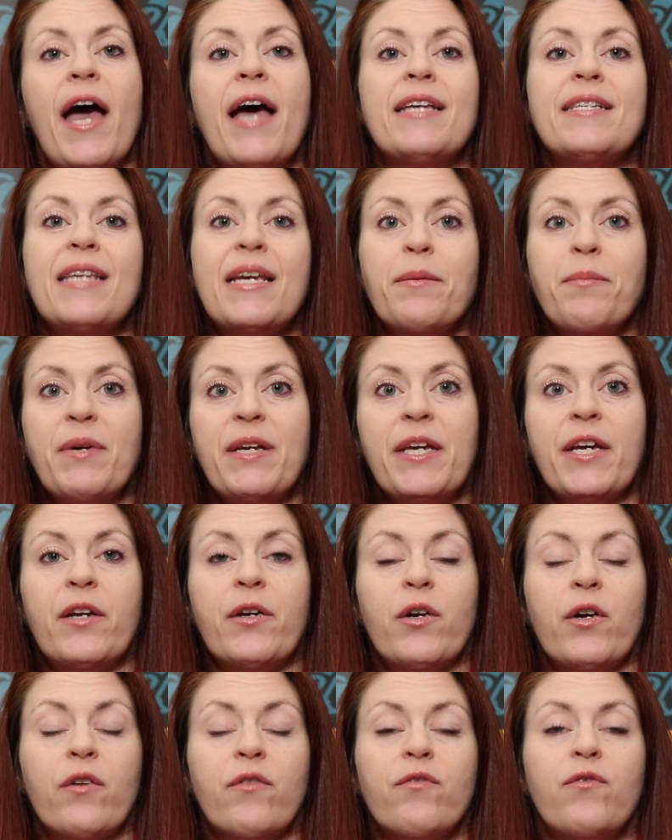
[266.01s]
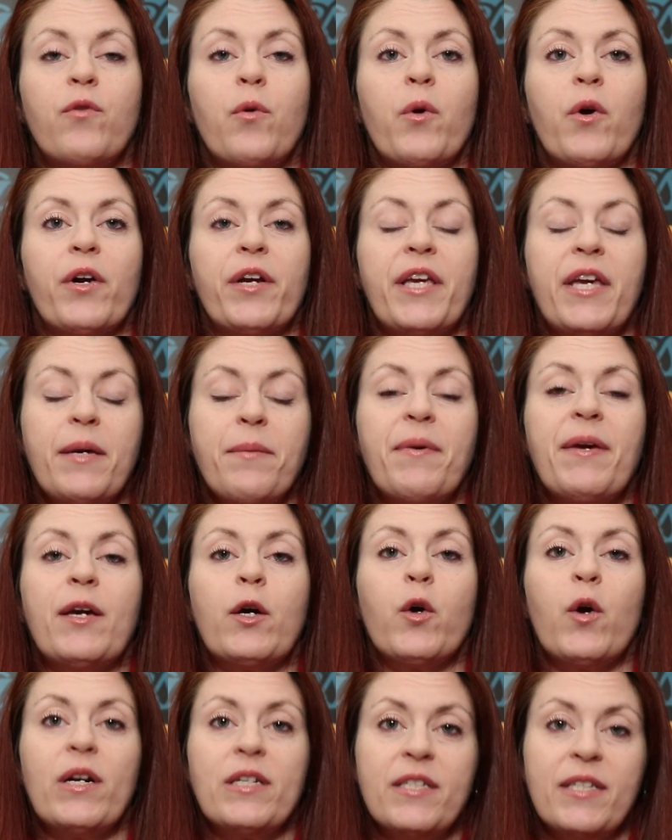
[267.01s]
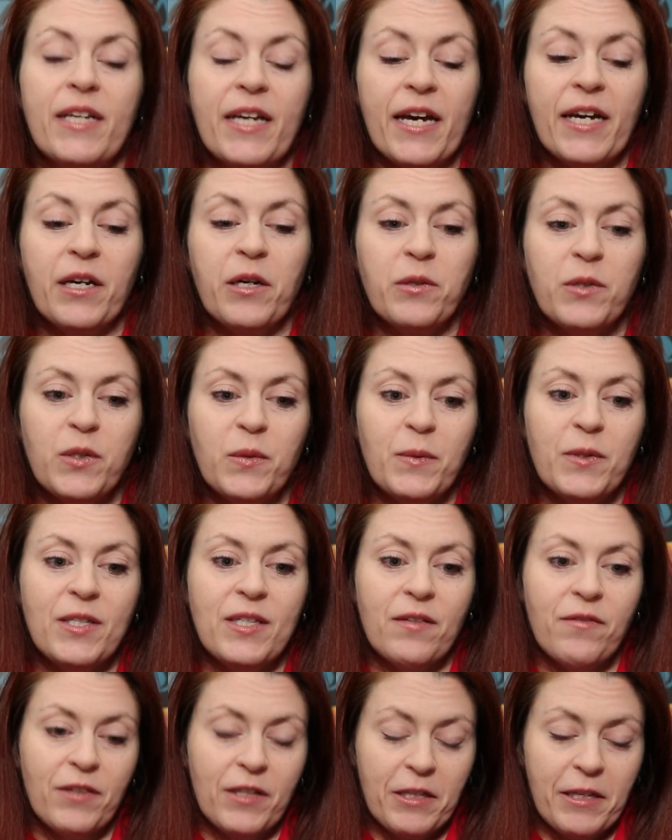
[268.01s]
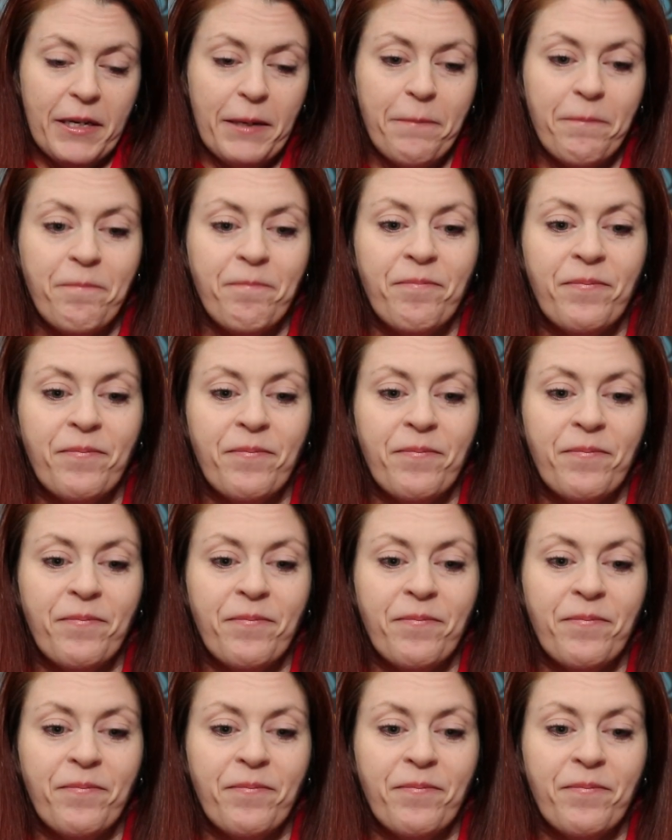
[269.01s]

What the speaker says: as a beginner for keeping crested geckos specifically.